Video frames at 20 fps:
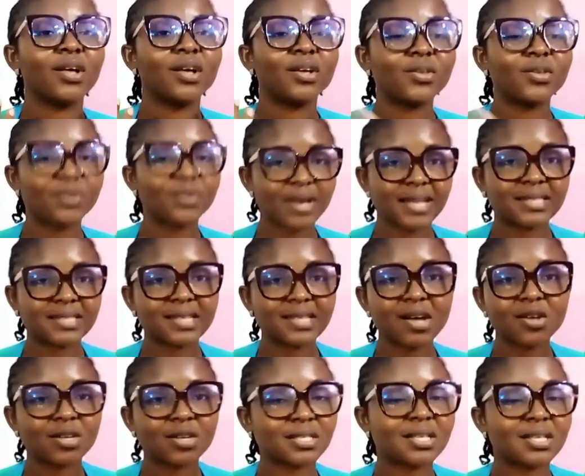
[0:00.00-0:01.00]
you can
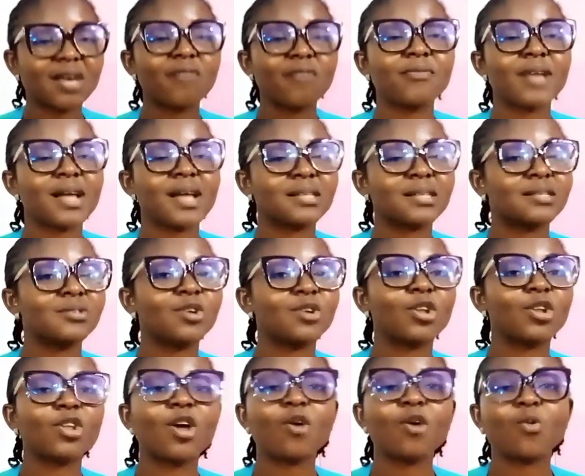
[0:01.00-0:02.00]
tell yourself that
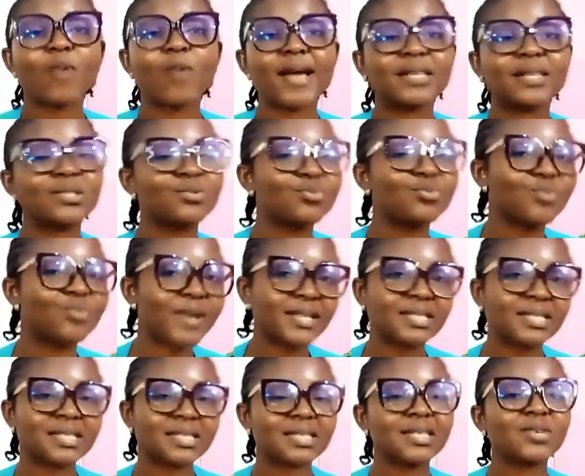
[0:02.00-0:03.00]
you're not quite
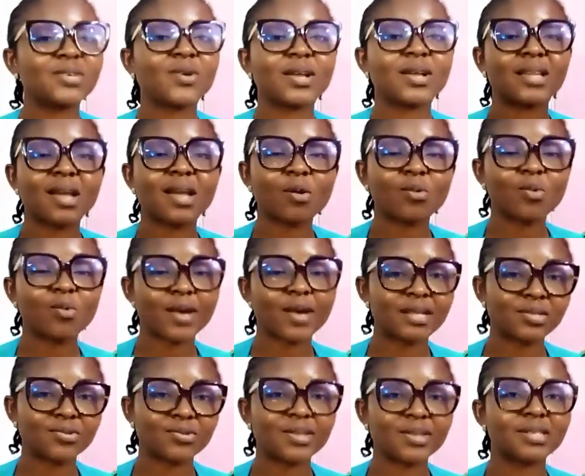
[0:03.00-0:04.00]
ready, you're now quite
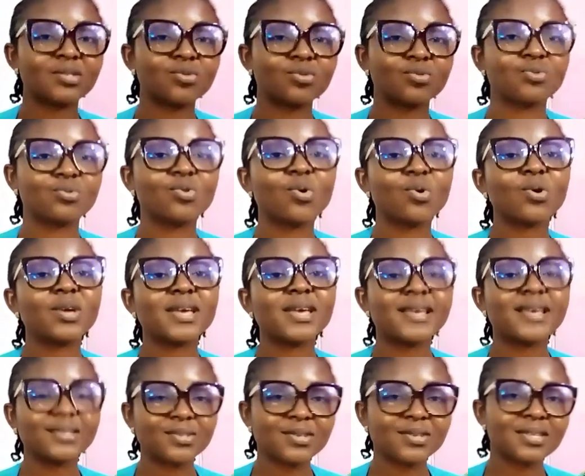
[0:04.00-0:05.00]
ready to go
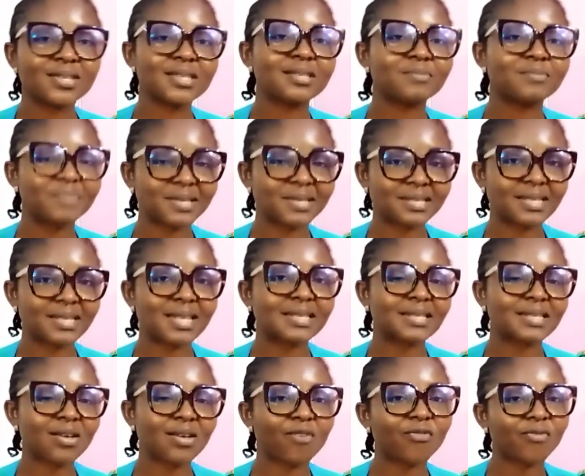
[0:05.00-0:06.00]
into this business
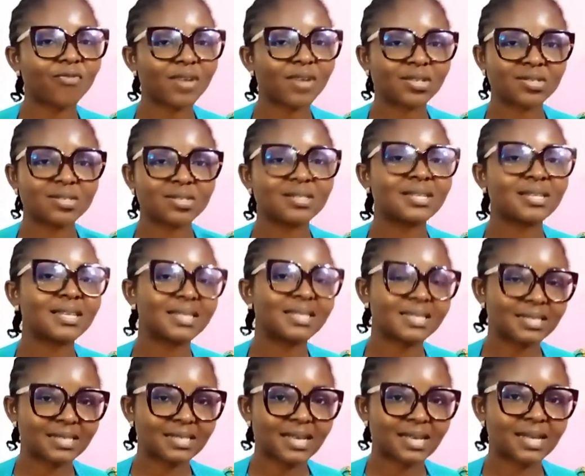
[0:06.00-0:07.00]
of fashion
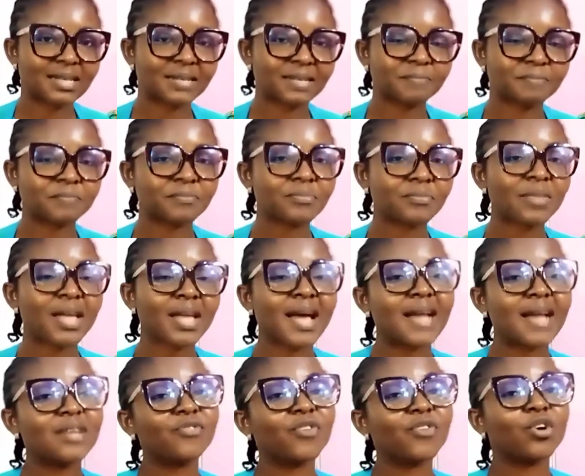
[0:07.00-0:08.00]
design.
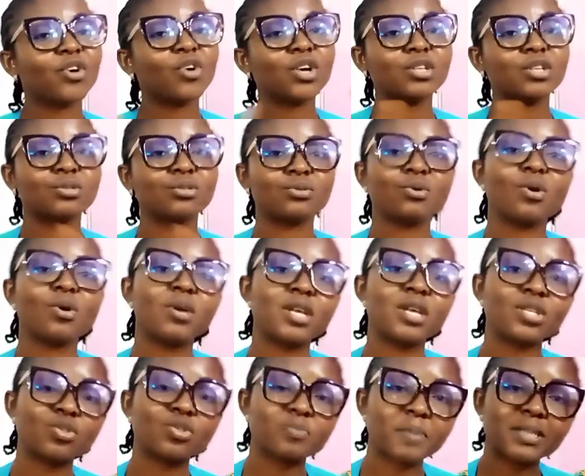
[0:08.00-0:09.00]
And if you're going to go
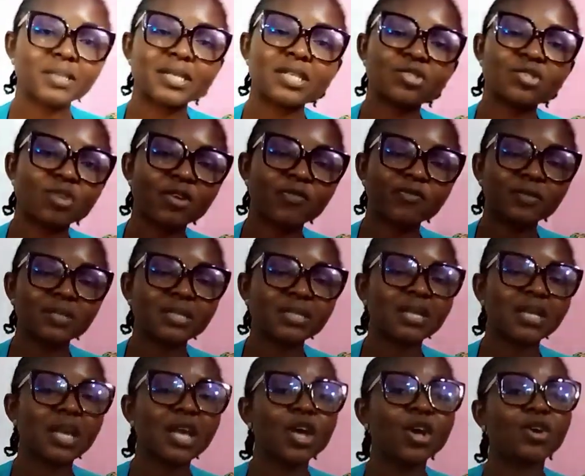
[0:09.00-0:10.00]
into pattern drafting,
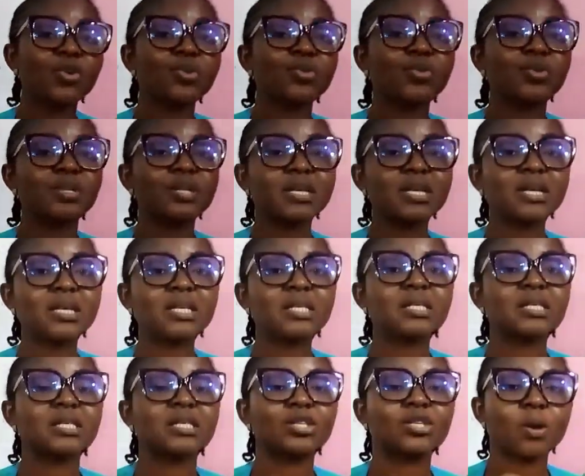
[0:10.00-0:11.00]
you need
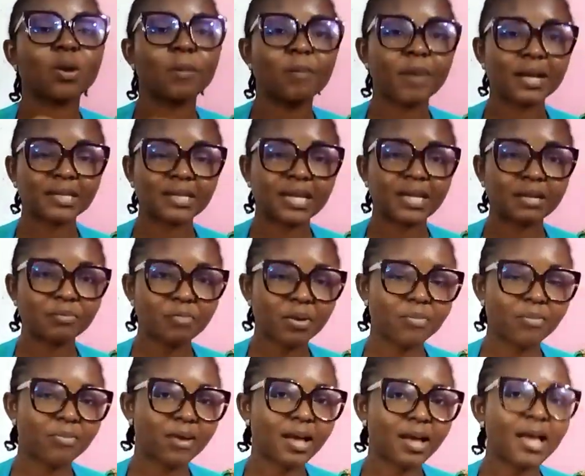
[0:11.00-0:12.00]
your pattern
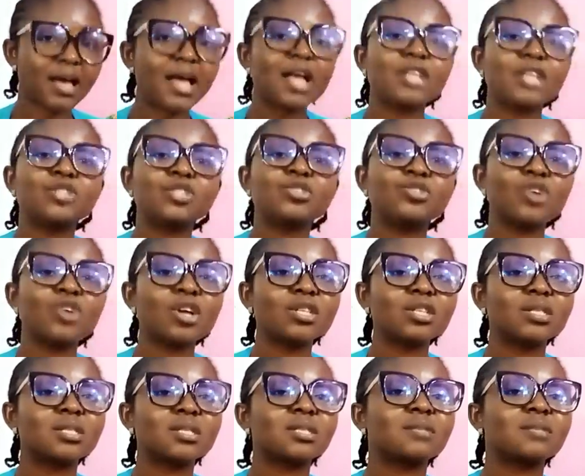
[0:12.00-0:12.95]
paper. Don't